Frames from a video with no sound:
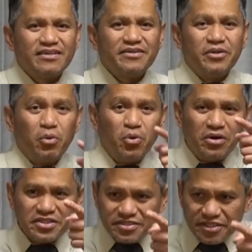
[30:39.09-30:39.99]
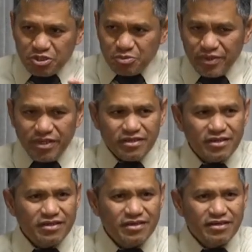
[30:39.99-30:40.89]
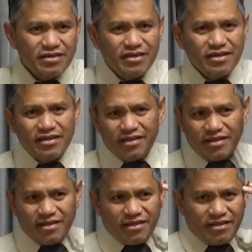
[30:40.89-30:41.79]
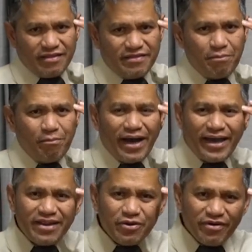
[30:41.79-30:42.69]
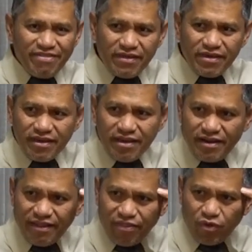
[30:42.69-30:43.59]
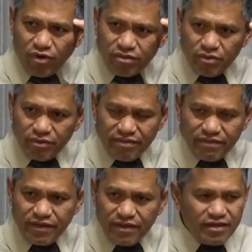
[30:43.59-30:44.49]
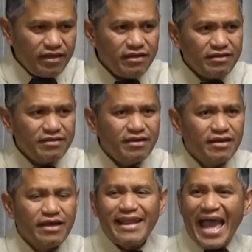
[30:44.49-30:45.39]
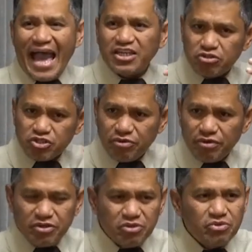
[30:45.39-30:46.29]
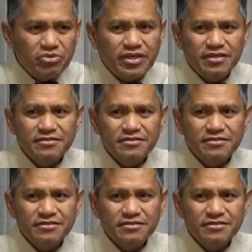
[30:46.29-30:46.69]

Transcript: The words they speak, the mind they were thinking, the thought they were thinking, the actions they were doing.